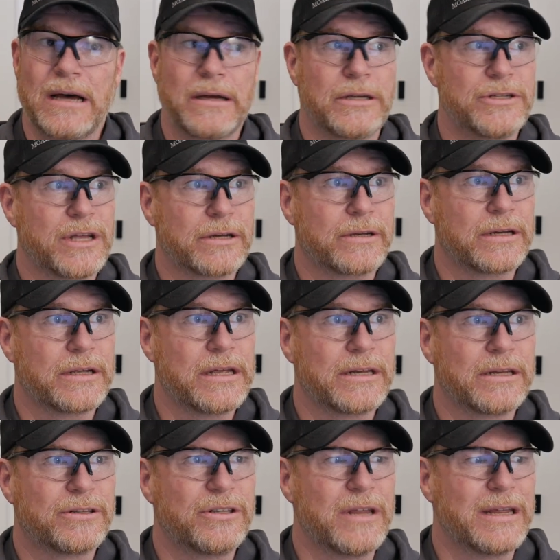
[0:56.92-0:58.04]
he's not
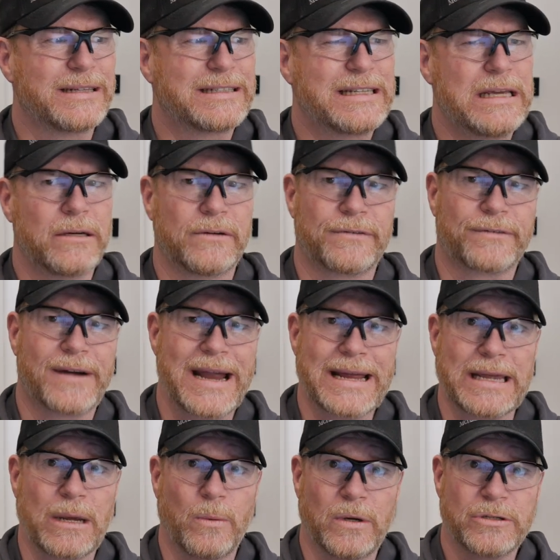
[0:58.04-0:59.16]
going to kill
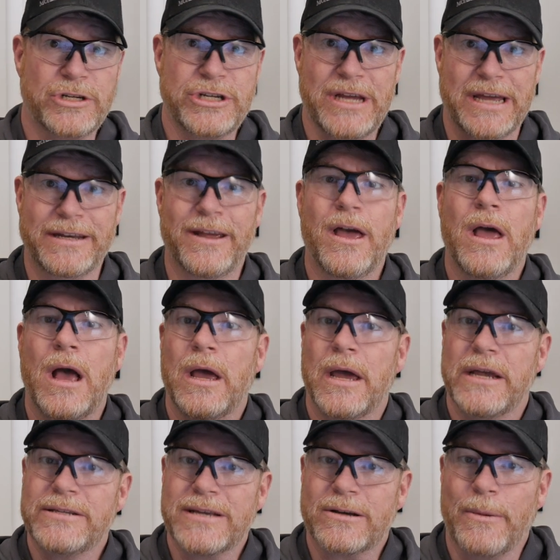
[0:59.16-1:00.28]
fracking. Well, shit.
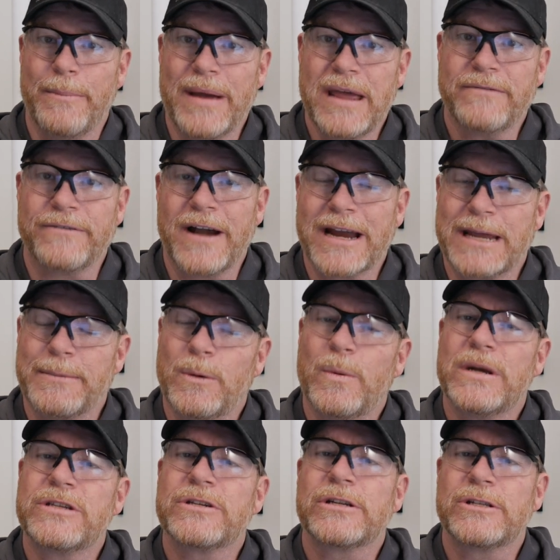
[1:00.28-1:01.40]
He's not going to ban fracking, but
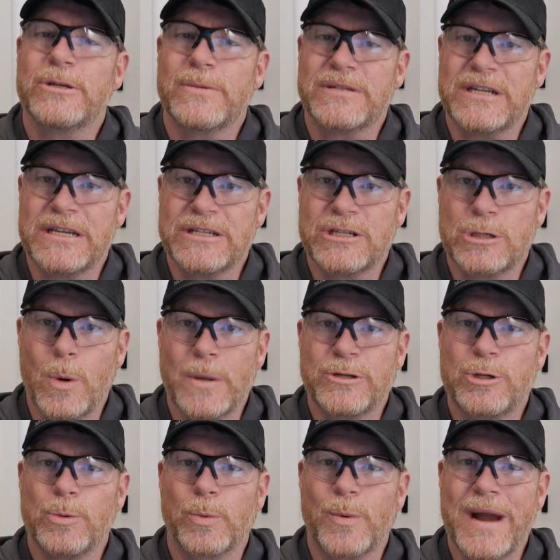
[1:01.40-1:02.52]
what he's going to do is he's going
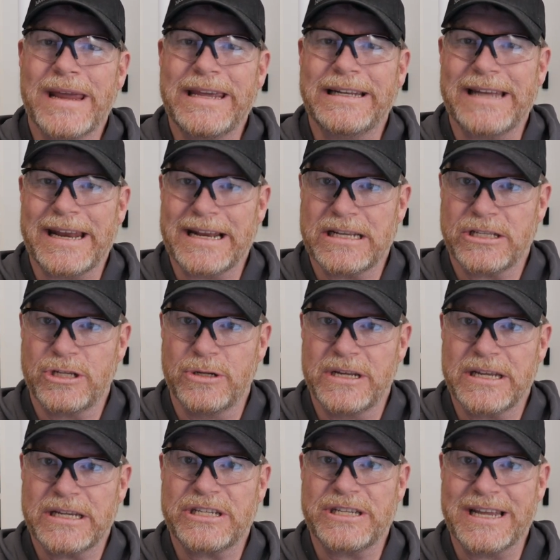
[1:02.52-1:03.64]
to regulate it to the
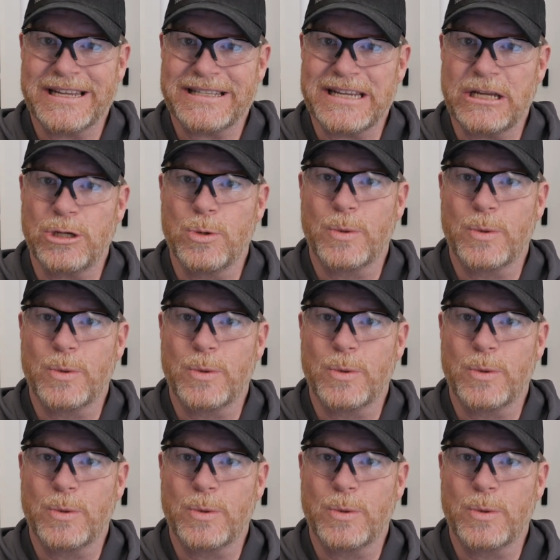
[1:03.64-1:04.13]
extent that you